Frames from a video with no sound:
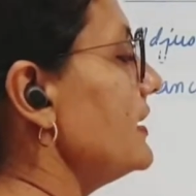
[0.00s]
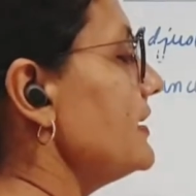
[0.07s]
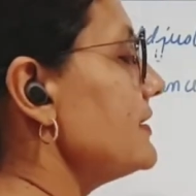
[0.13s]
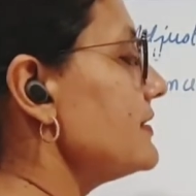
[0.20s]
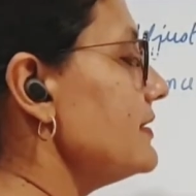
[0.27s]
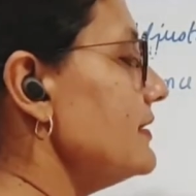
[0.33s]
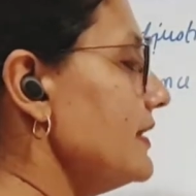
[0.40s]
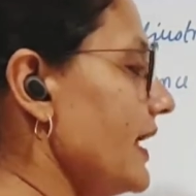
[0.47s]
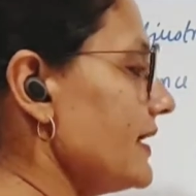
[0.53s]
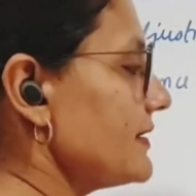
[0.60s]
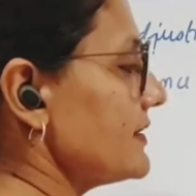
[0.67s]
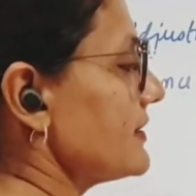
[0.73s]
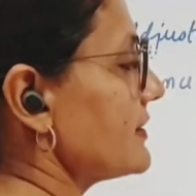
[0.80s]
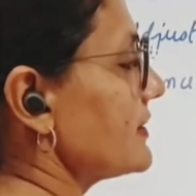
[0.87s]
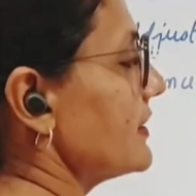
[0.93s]
is
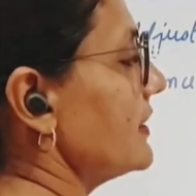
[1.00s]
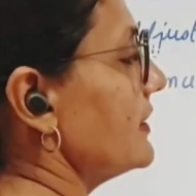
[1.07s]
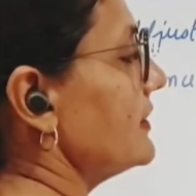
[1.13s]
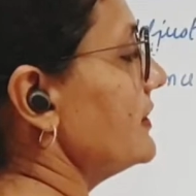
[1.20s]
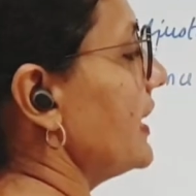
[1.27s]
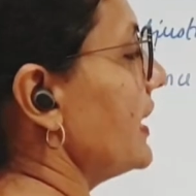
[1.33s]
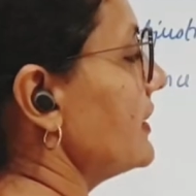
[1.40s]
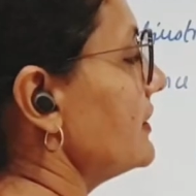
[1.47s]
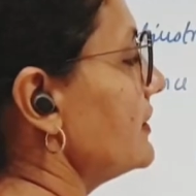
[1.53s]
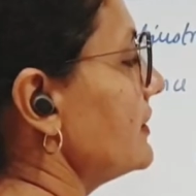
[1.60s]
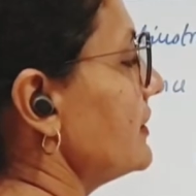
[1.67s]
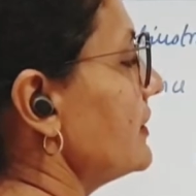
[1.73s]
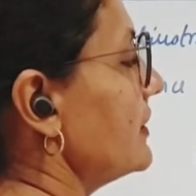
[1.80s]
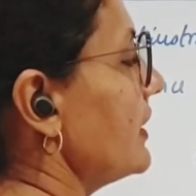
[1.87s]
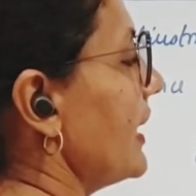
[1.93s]
less than
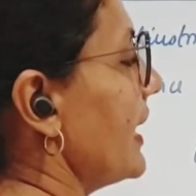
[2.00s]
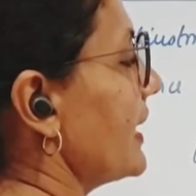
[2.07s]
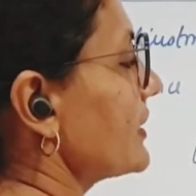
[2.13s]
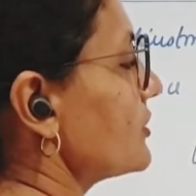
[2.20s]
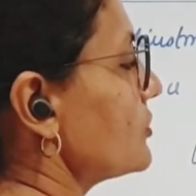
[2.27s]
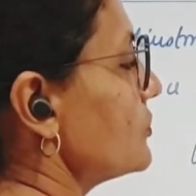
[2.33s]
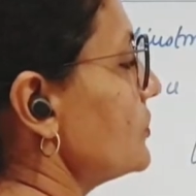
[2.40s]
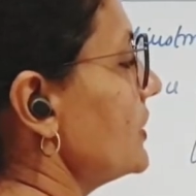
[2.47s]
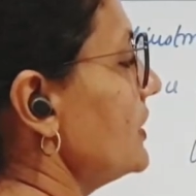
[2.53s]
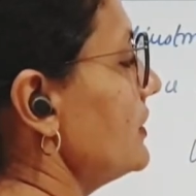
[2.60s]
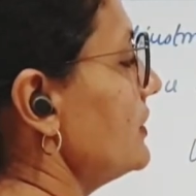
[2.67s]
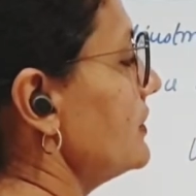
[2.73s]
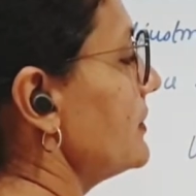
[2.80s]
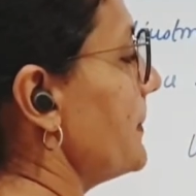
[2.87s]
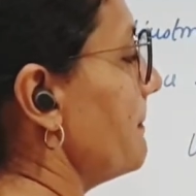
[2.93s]
the actual
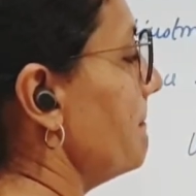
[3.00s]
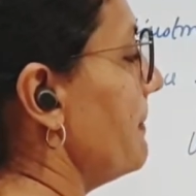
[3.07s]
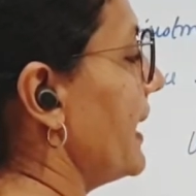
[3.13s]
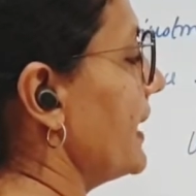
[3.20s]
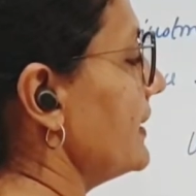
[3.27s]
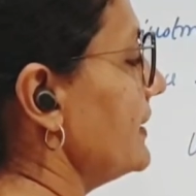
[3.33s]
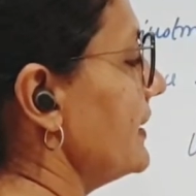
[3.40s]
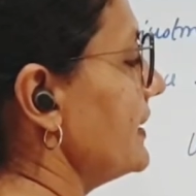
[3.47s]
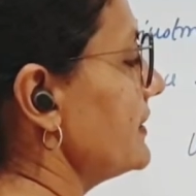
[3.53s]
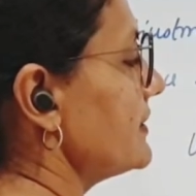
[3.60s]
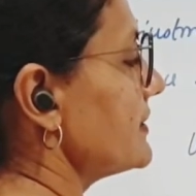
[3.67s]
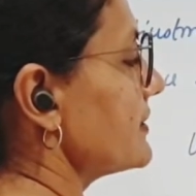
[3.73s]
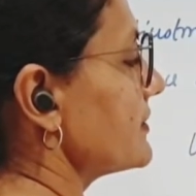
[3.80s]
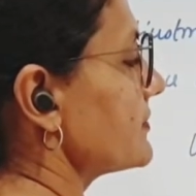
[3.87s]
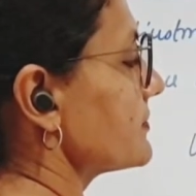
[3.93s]
bad
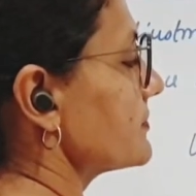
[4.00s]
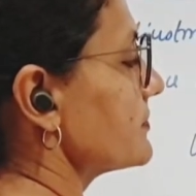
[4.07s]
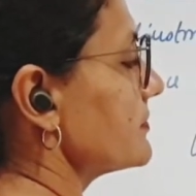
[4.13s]
debts.